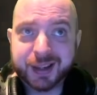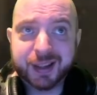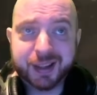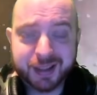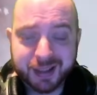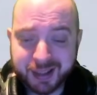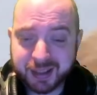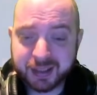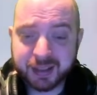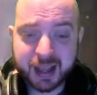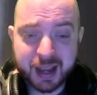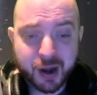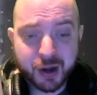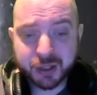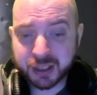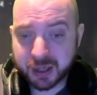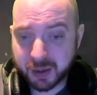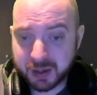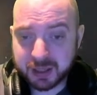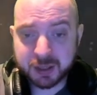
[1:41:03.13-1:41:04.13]
they are
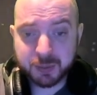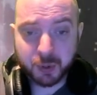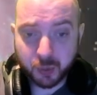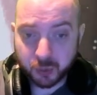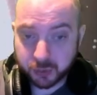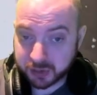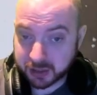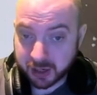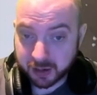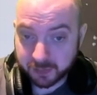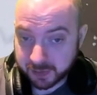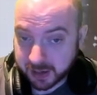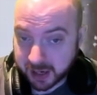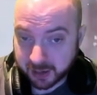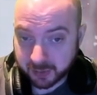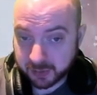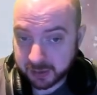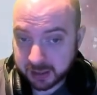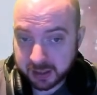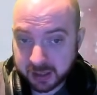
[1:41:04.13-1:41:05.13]
showing some cool stuff
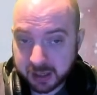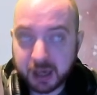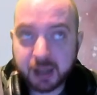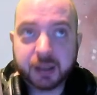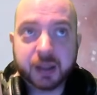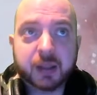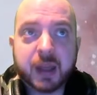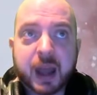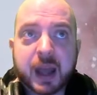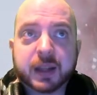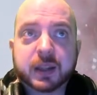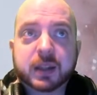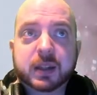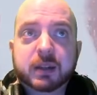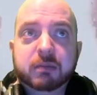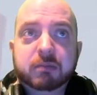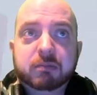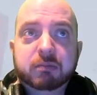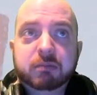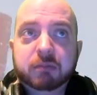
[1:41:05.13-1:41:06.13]
now. I think that's
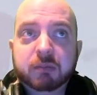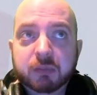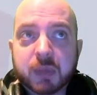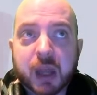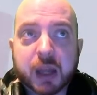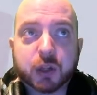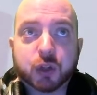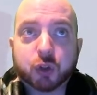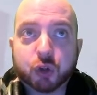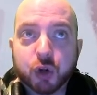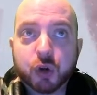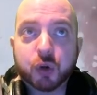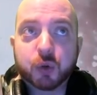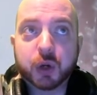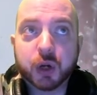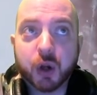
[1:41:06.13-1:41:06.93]
true and